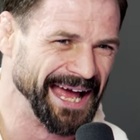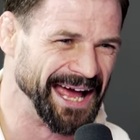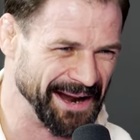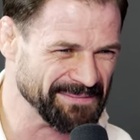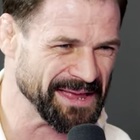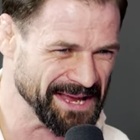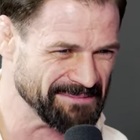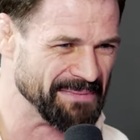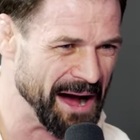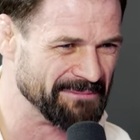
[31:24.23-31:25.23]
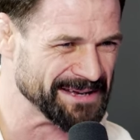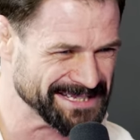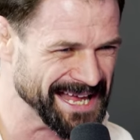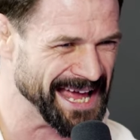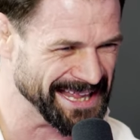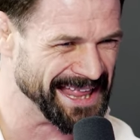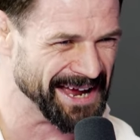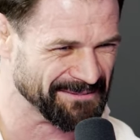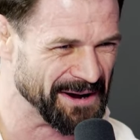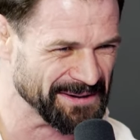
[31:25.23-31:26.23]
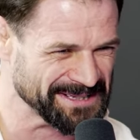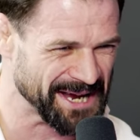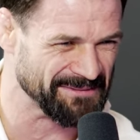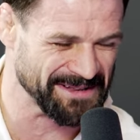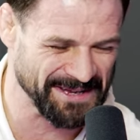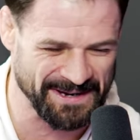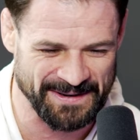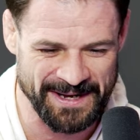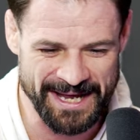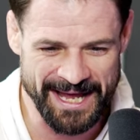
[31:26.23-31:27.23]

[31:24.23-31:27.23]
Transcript: And I'm thinking Mama said, like, Rowan's coming too.